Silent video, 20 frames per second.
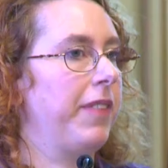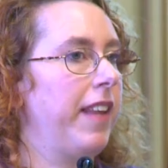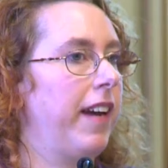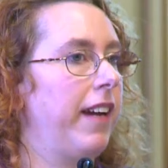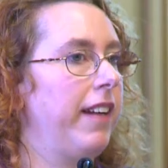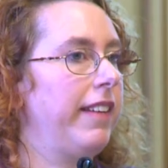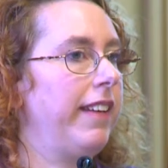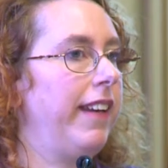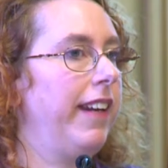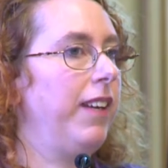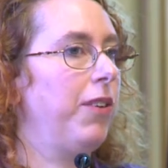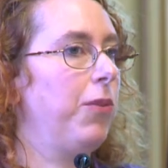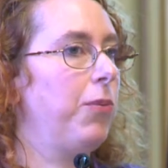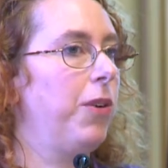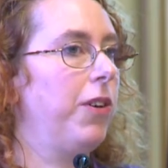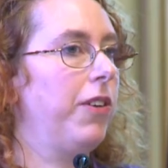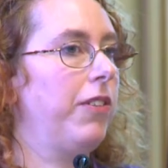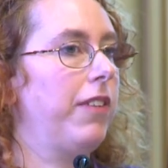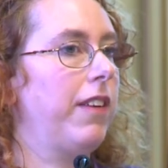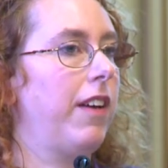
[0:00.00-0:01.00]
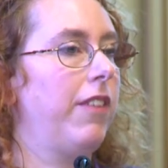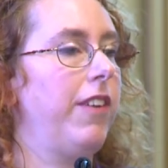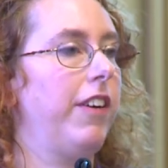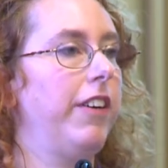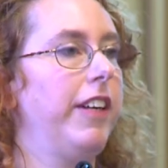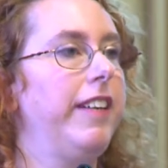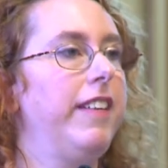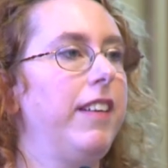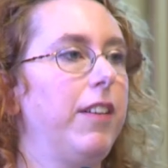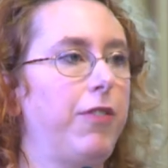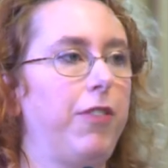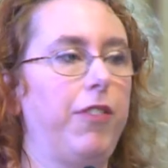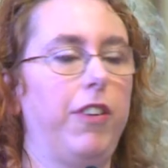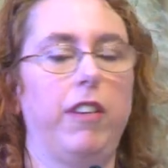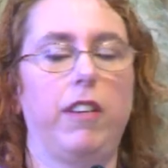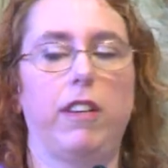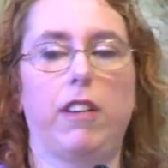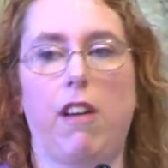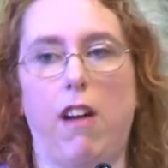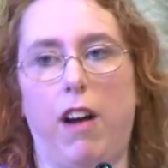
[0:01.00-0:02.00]
that it was a very
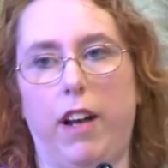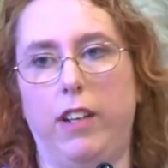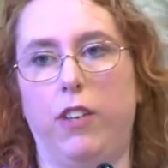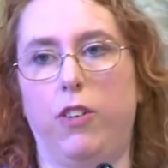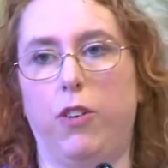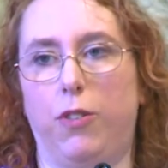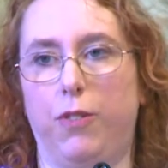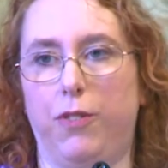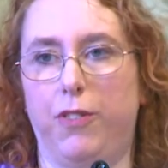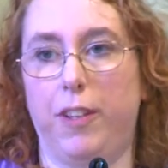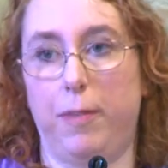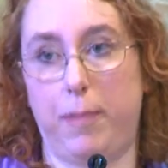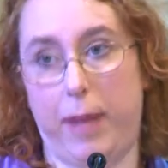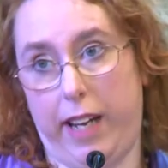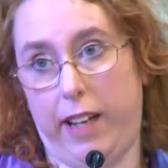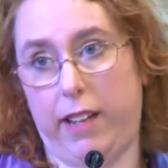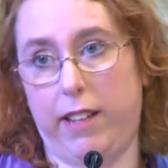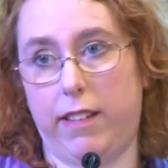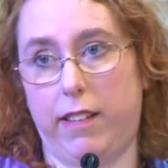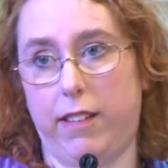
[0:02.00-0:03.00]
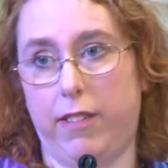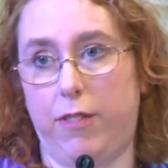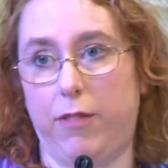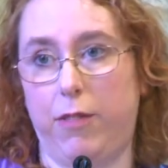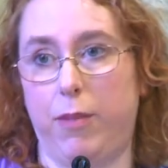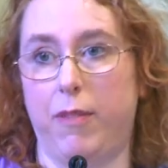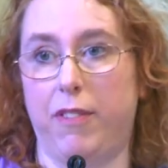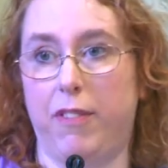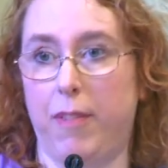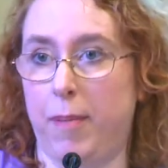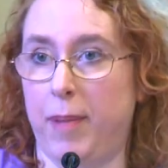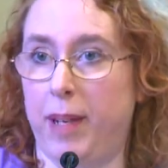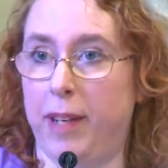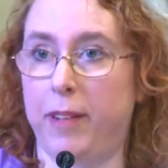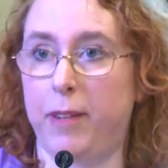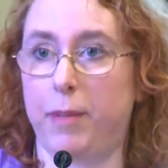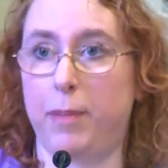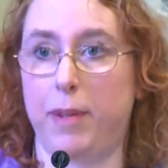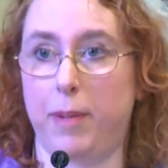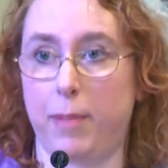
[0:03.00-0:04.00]
different kind of debate from a
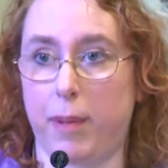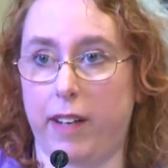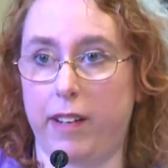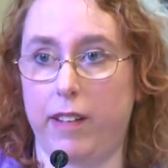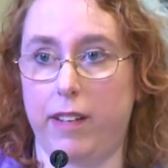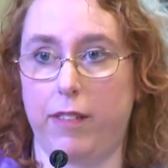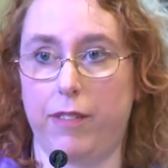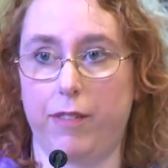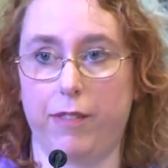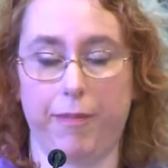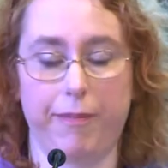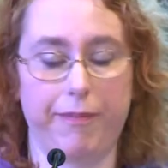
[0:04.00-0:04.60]
feminist perspective.